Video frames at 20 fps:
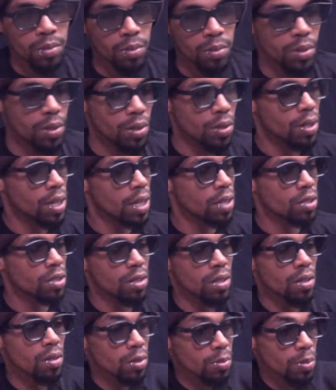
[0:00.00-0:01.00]
But then they're
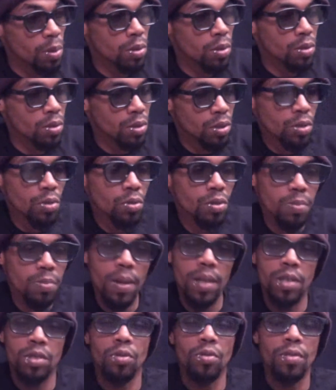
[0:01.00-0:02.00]
still supposed to do
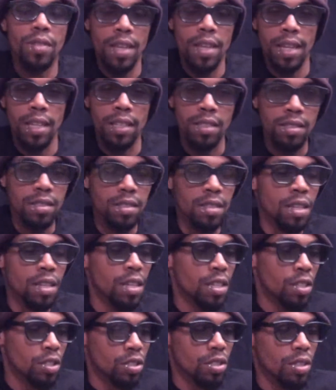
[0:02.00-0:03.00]
special things
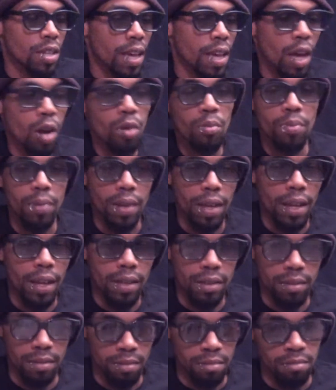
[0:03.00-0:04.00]
to help that.
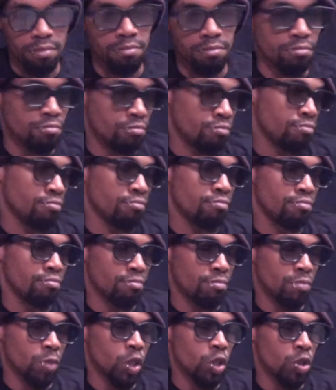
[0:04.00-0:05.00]

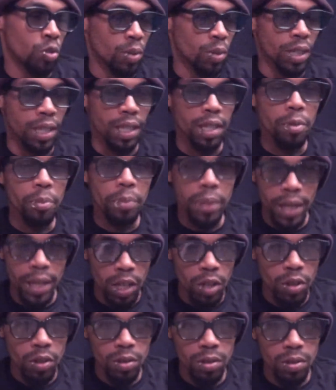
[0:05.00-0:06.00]
Do we need a
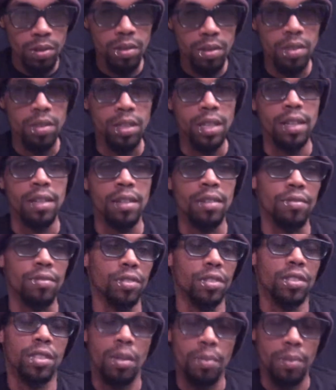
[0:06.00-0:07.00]
pill
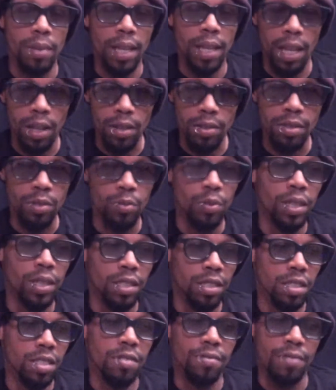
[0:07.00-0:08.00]
for something else that we
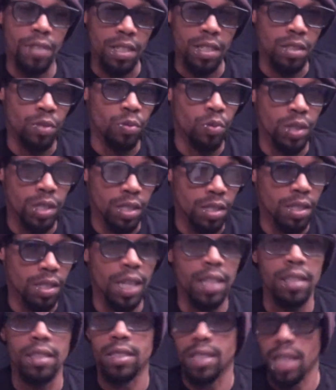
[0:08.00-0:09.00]
can just fix if we just
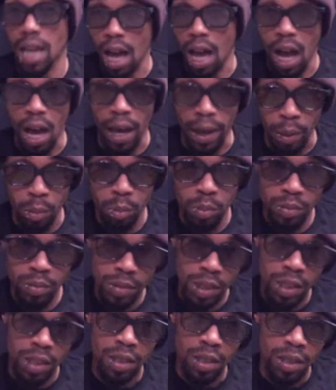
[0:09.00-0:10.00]
take the time
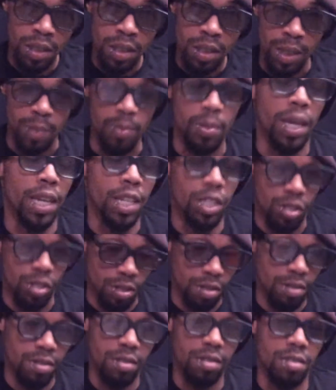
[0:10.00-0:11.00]
and
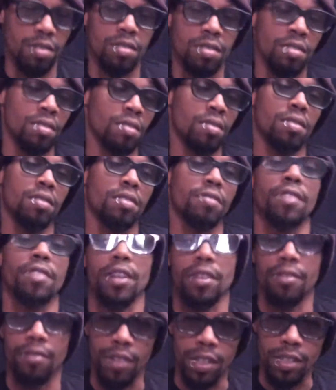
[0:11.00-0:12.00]
patience to
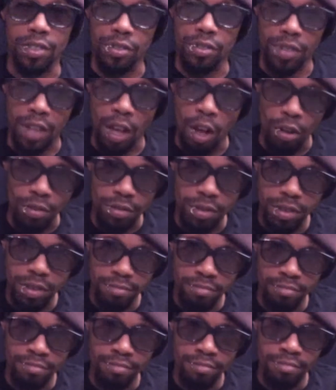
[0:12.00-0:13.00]
fucking fix ourselves?
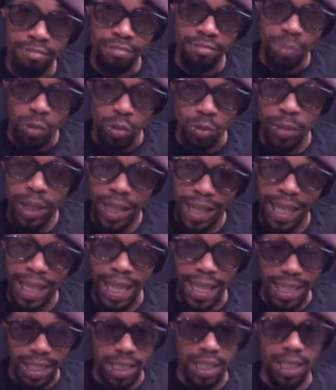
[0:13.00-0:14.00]
Being
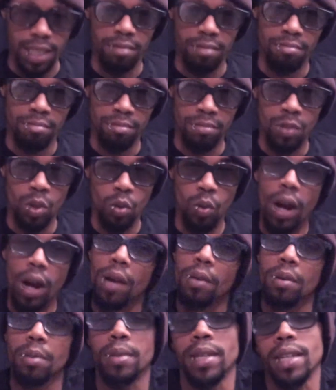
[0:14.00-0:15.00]
lazy. Why
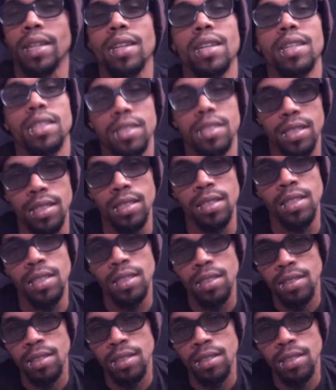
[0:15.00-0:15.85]
are we being lazy?